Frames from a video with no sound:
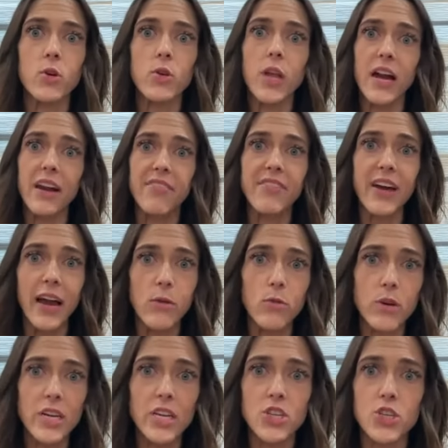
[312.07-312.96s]
So a lot of
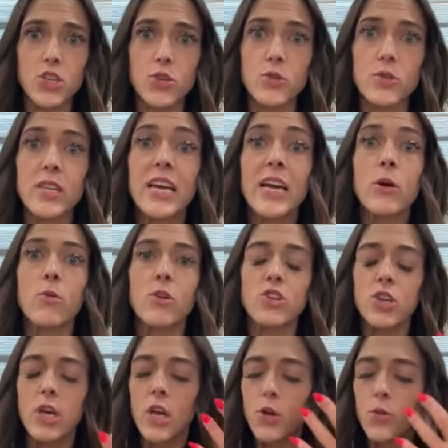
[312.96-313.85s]
thyroid issues,
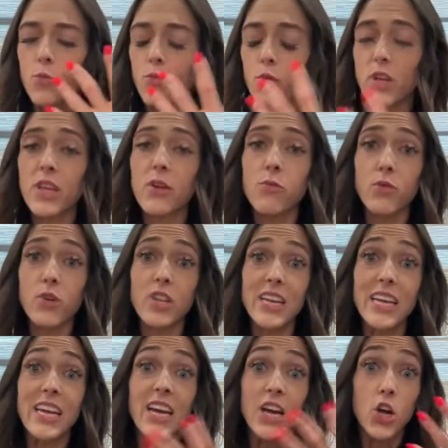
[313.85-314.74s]
which really,
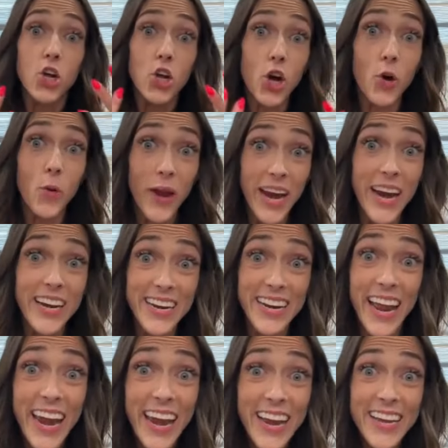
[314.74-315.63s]
really go
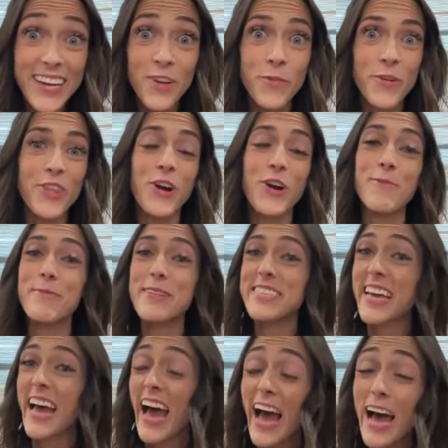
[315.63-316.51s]
hand in hand with our
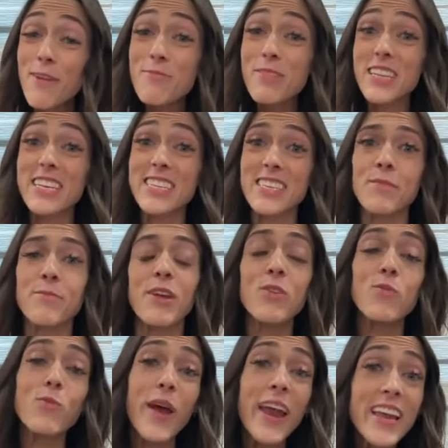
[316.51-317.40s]

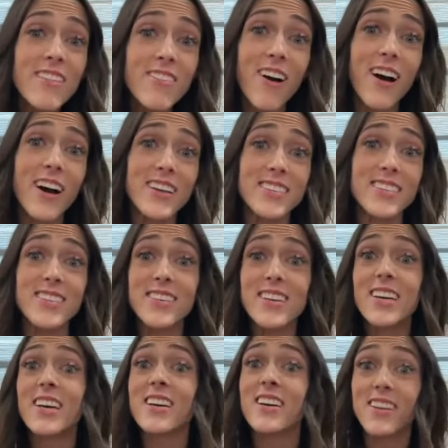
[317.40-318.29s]
metabolism and weight
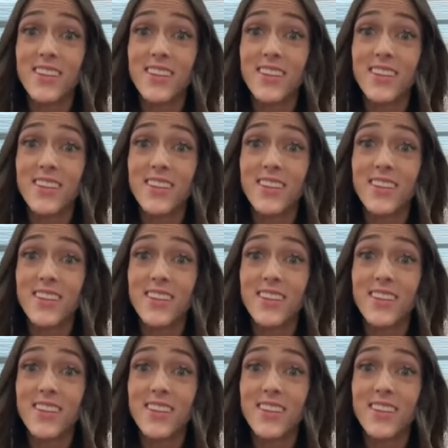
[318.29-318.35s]
loss.